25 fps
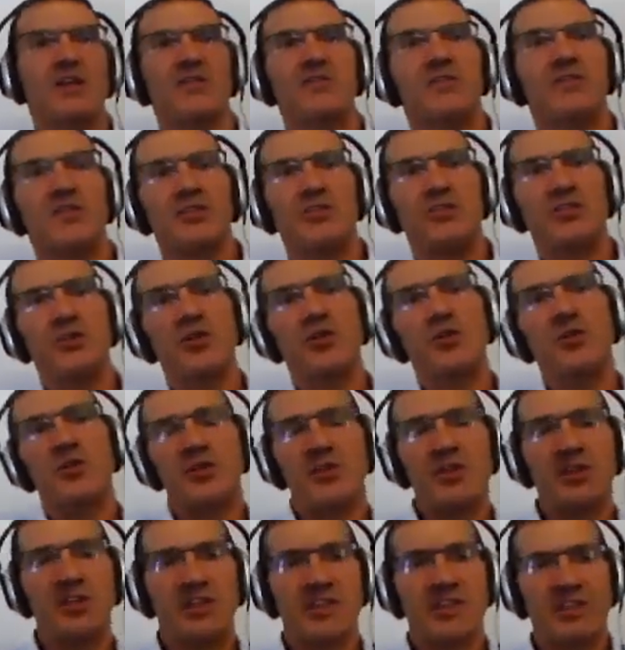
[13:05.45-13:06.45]
The new
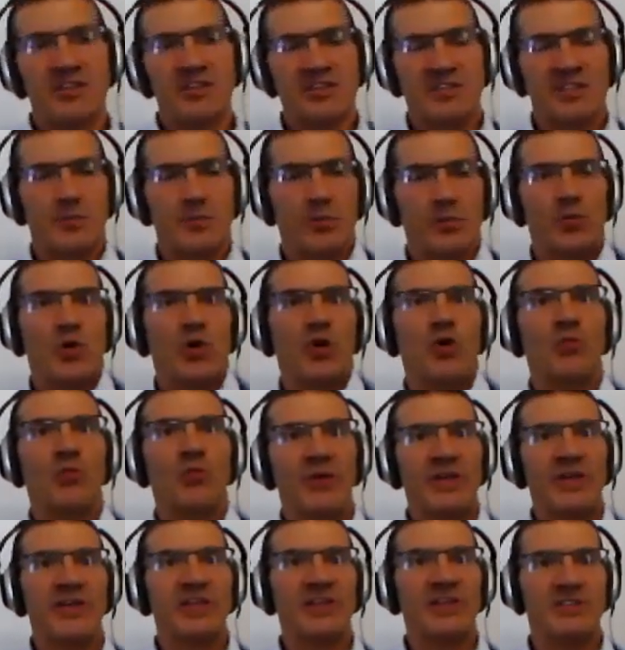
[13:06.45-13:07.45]
thinking is that
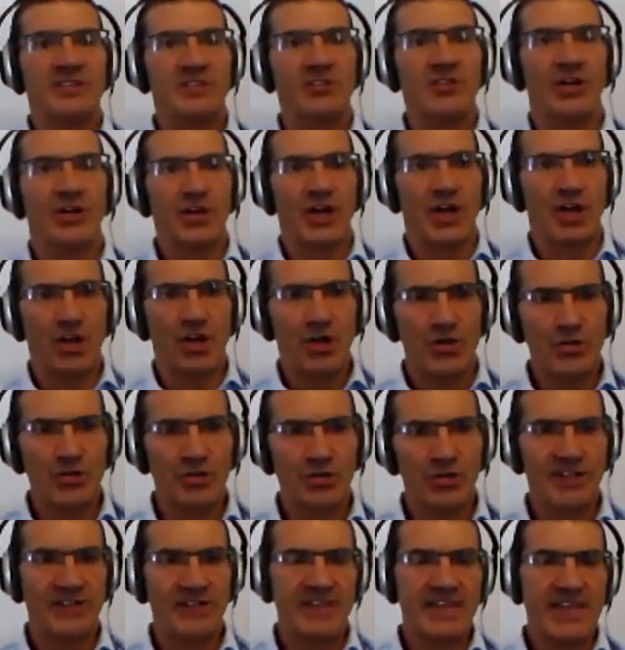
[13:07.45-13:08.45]
wellbeing is not
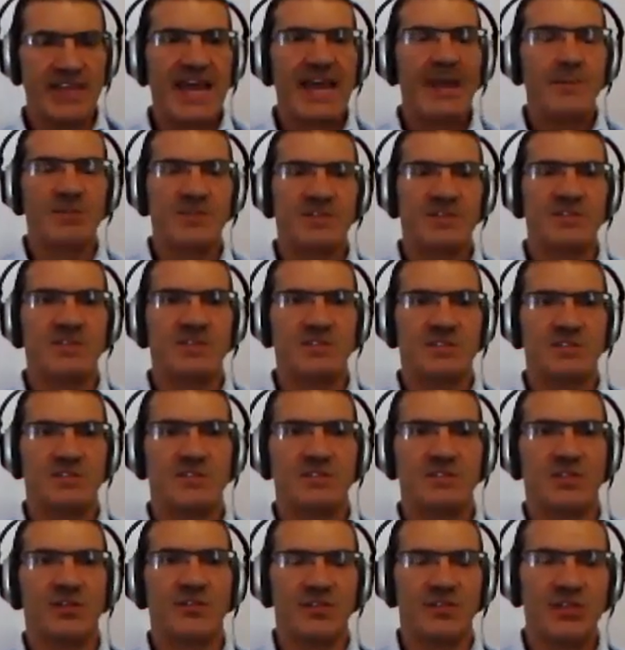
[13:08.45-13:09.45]
only the
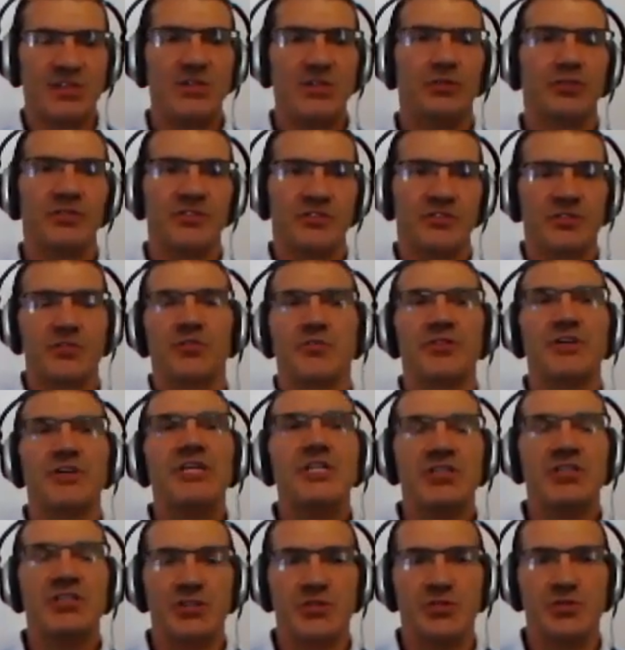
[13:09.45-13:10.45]
absence of an illness or an
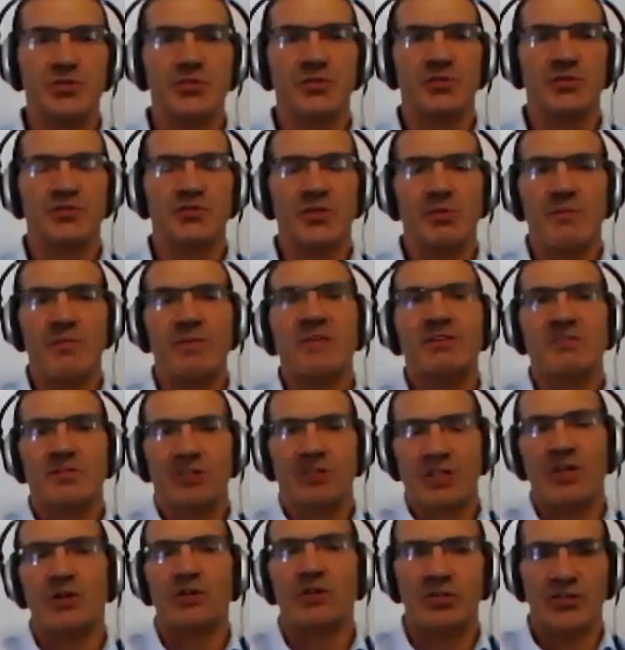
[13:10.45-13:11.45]
issue from
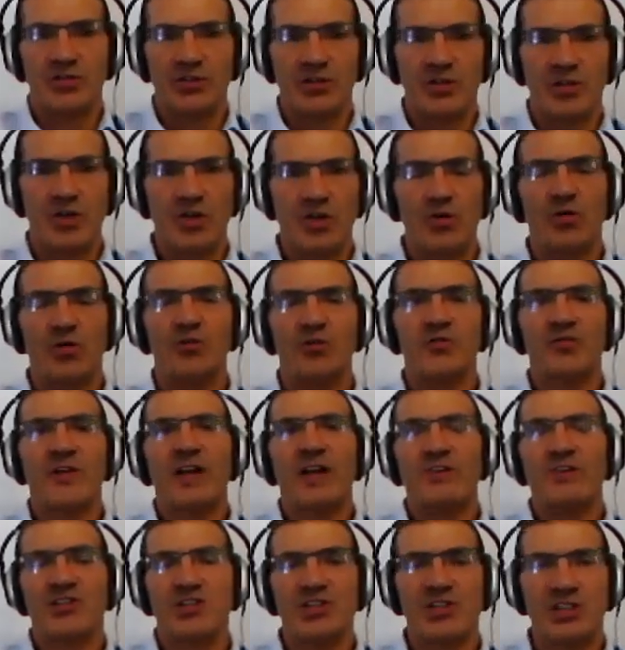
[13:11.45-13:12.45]
mental health or
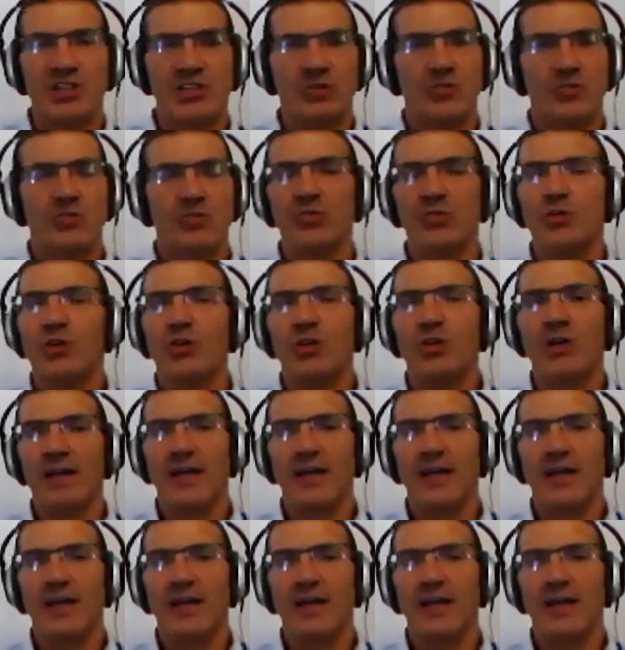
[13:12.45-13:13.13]
functioning or